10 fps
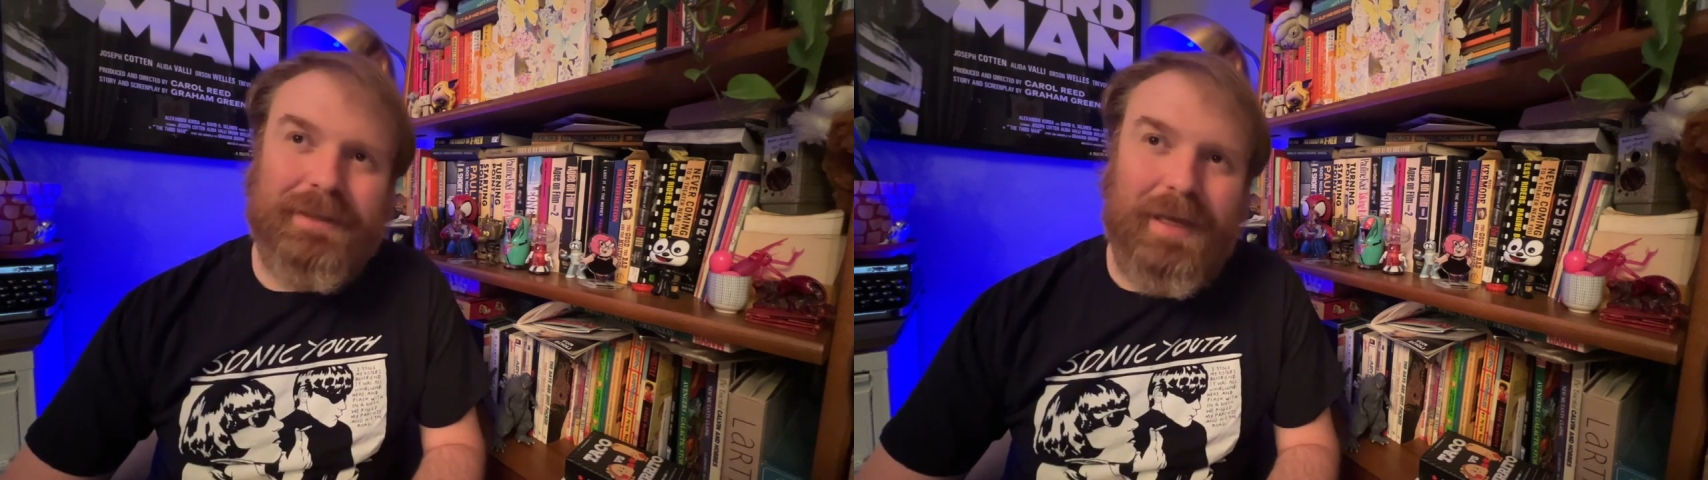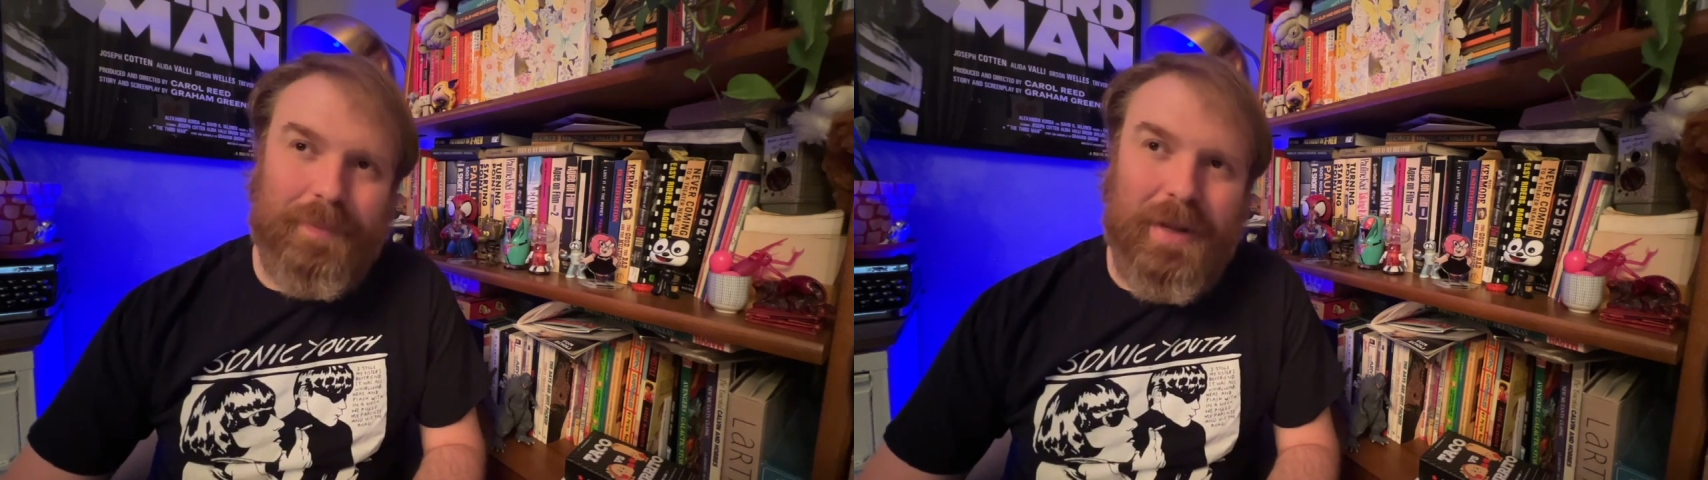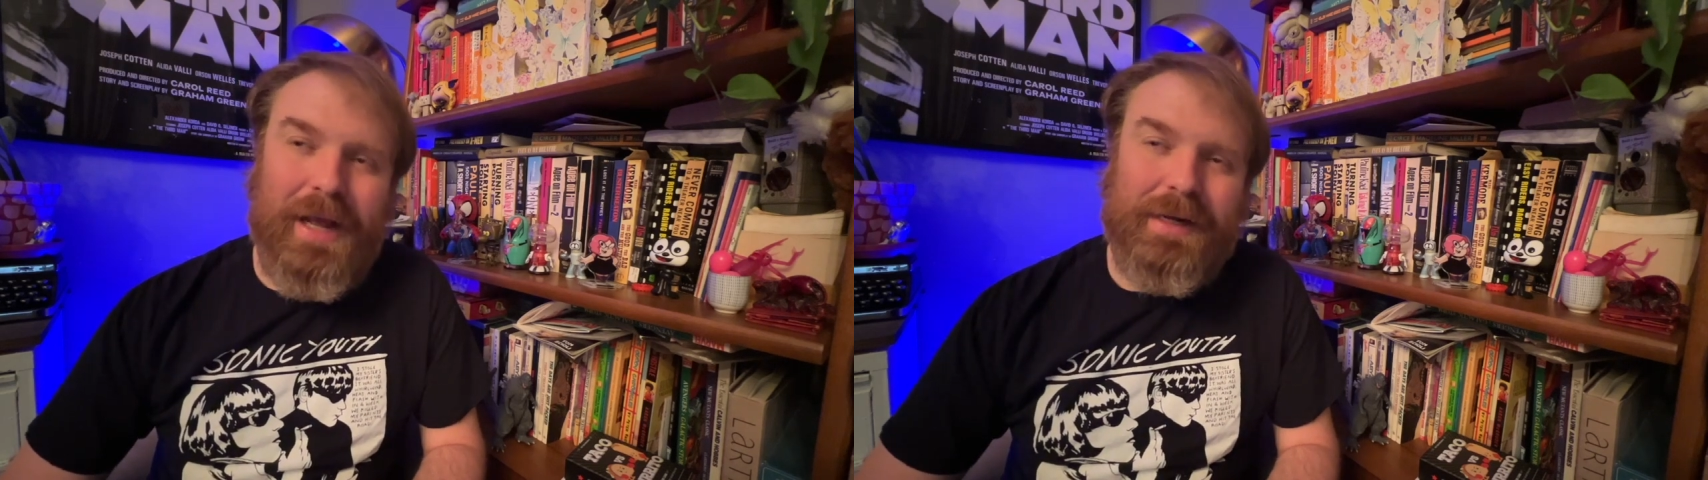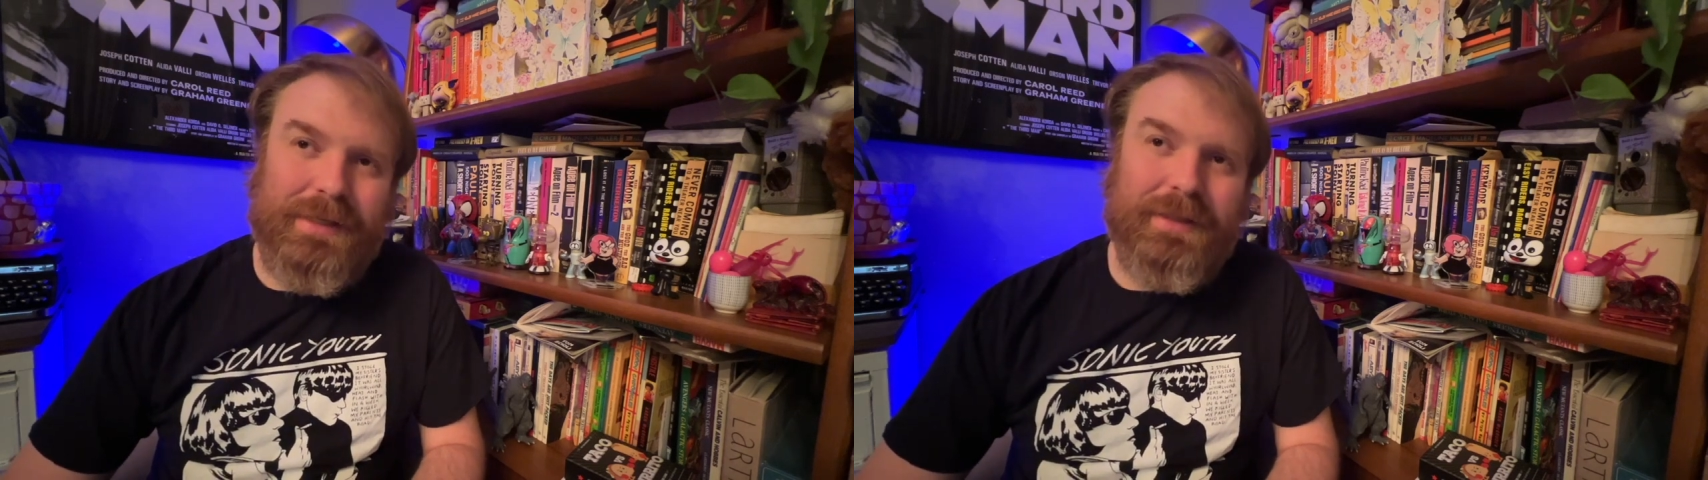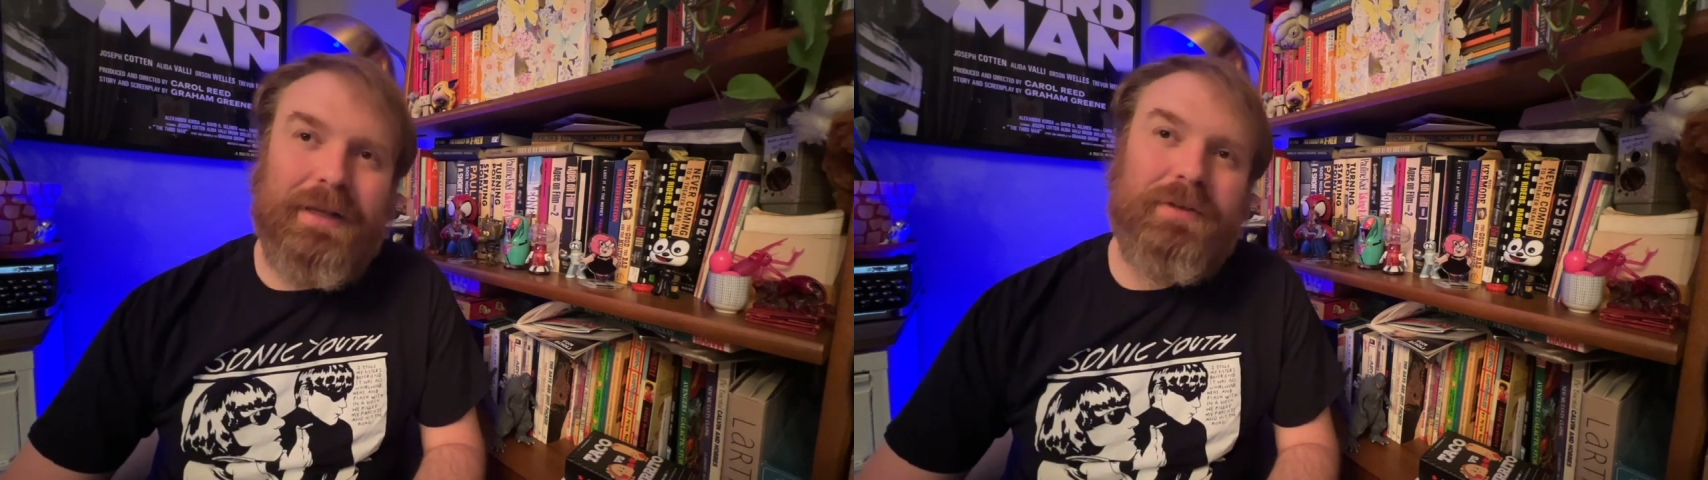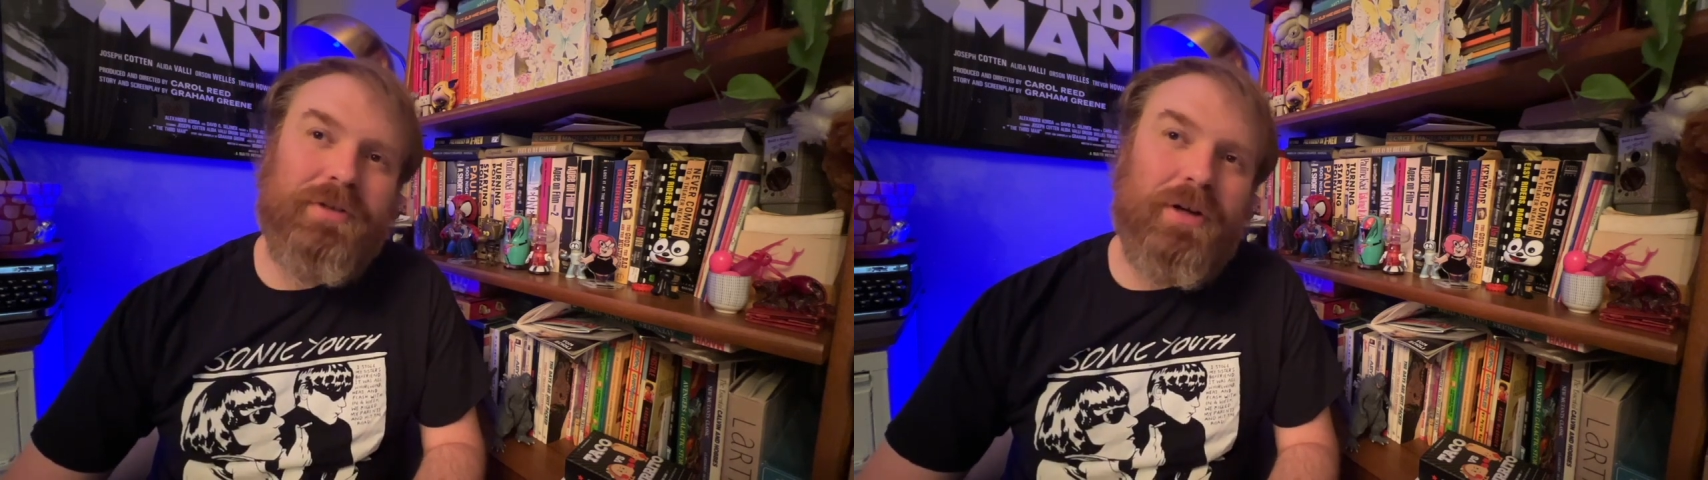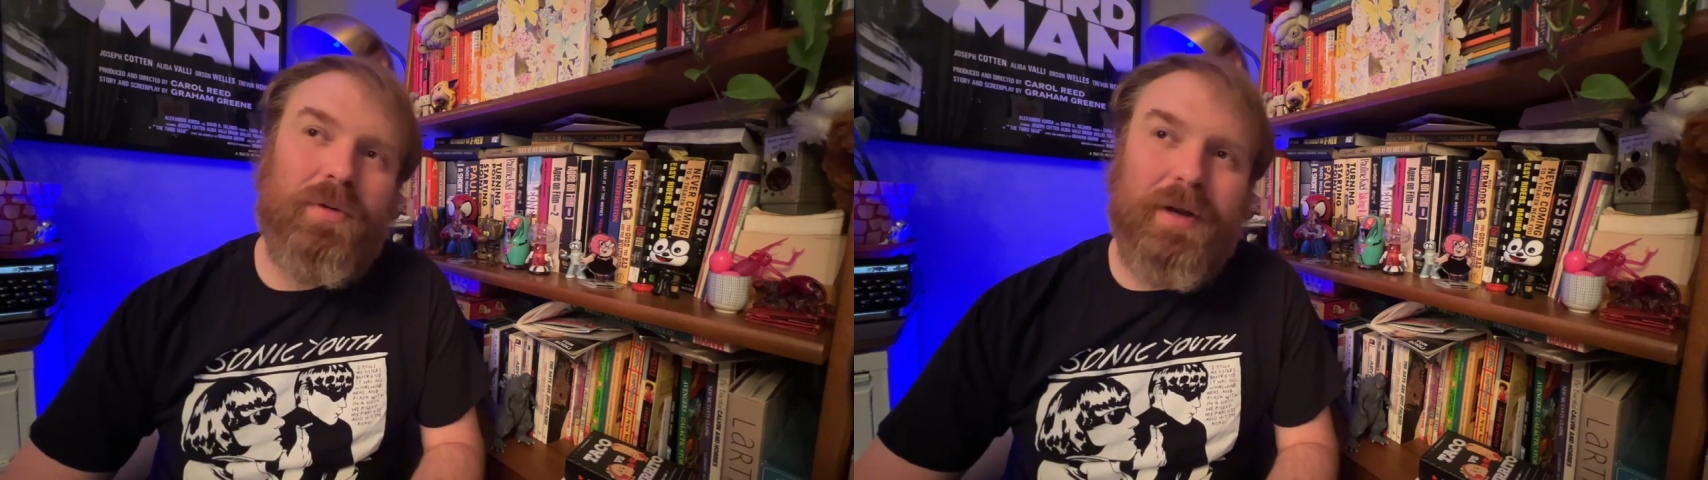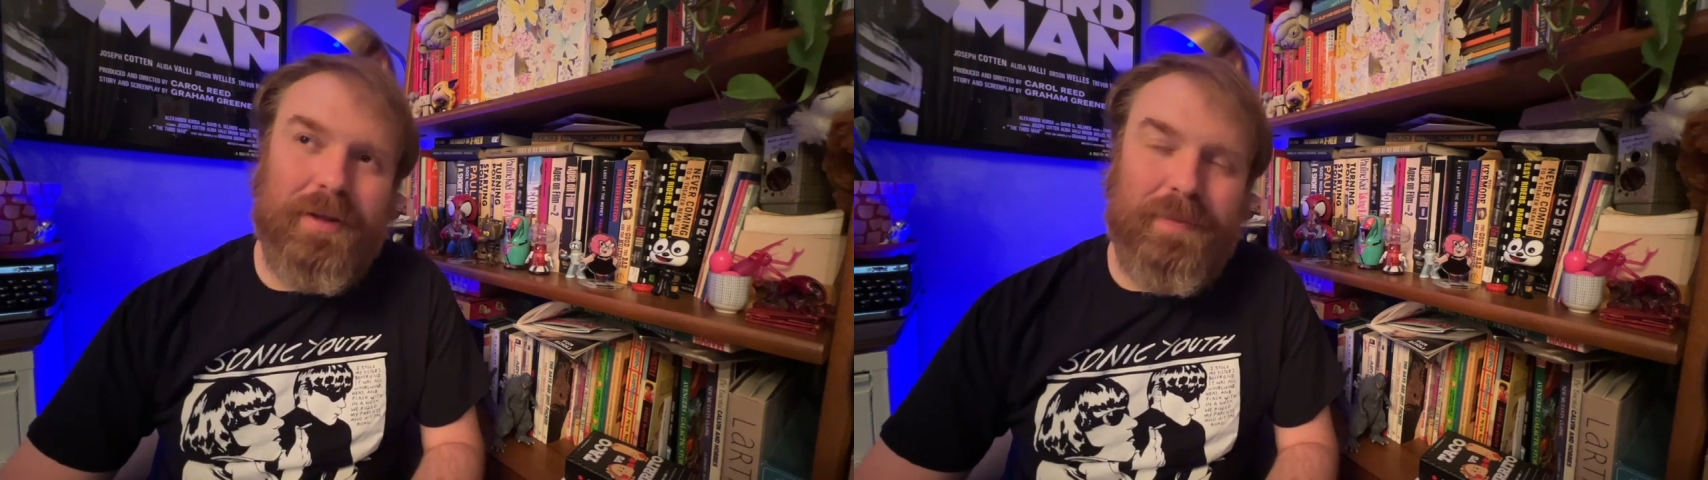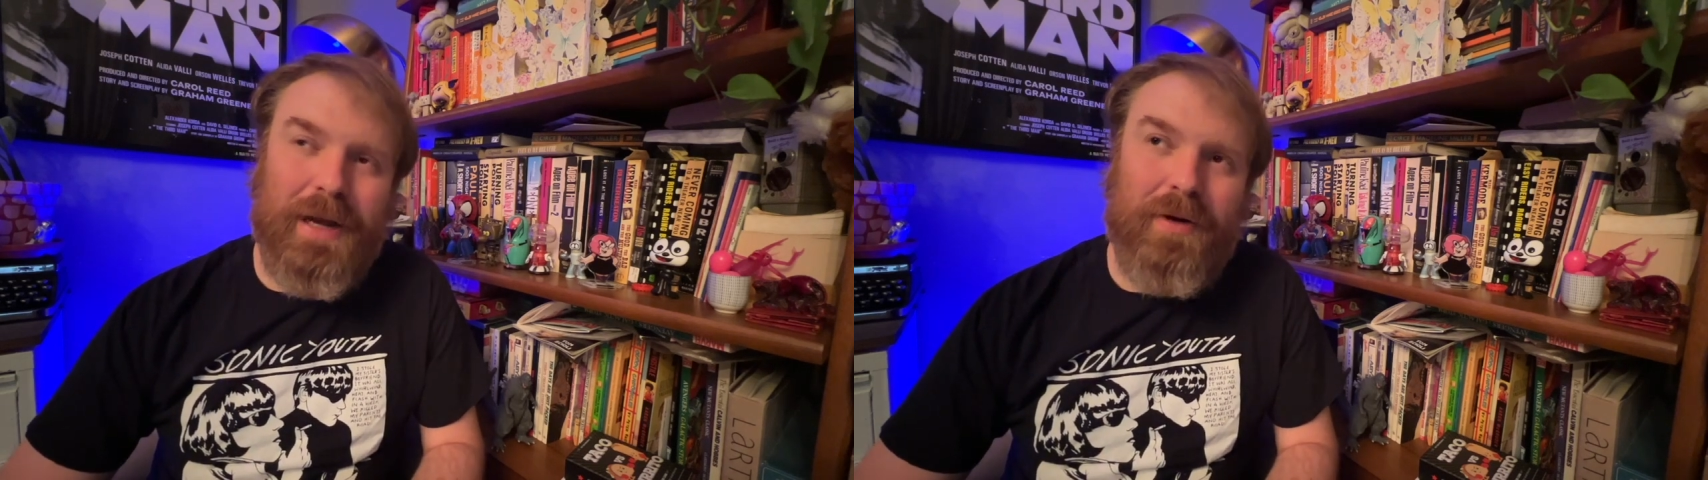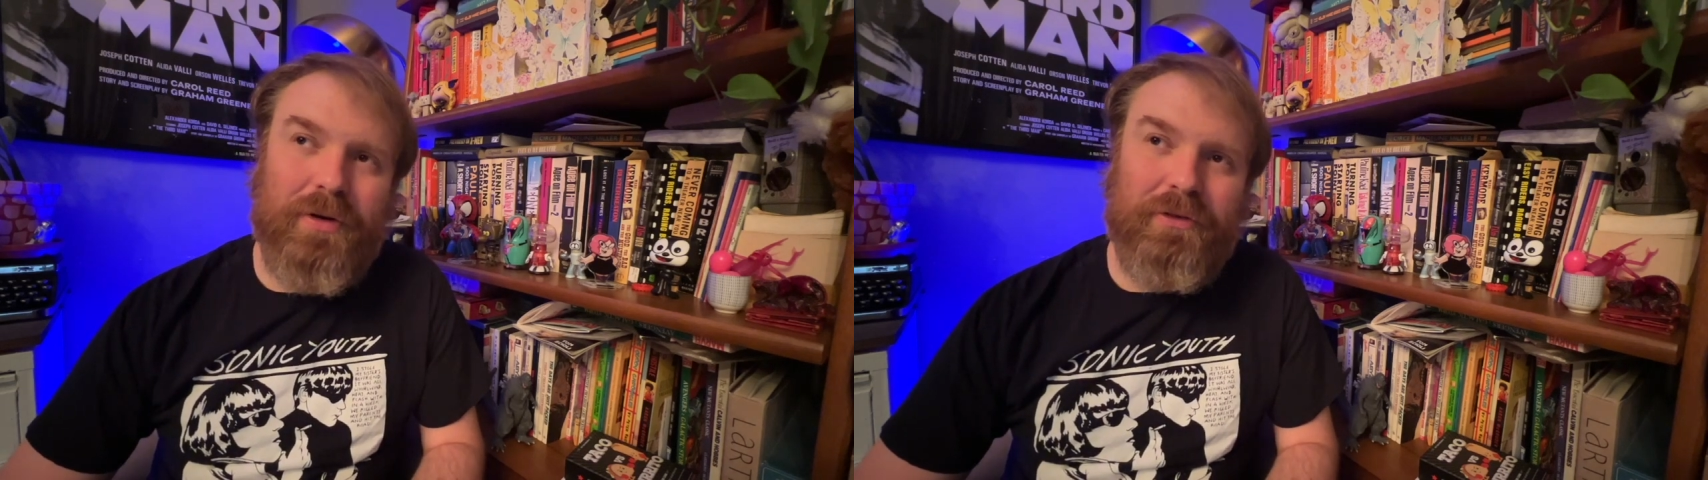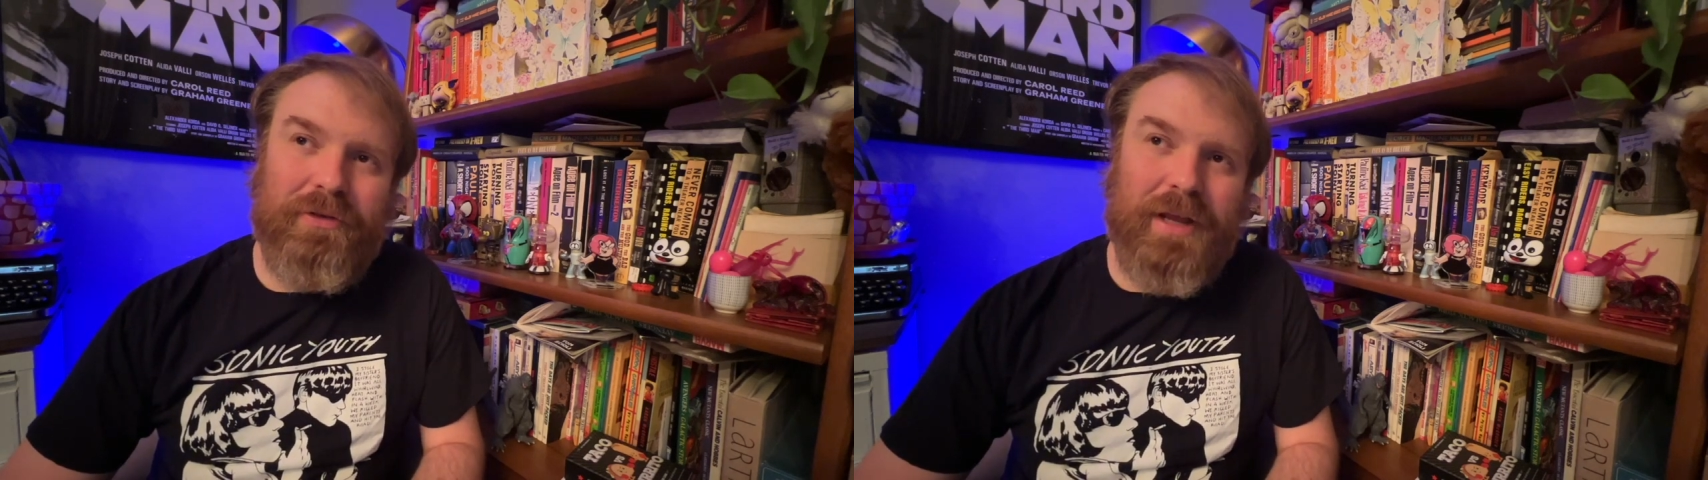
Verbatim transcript: that back and like suck away their powers.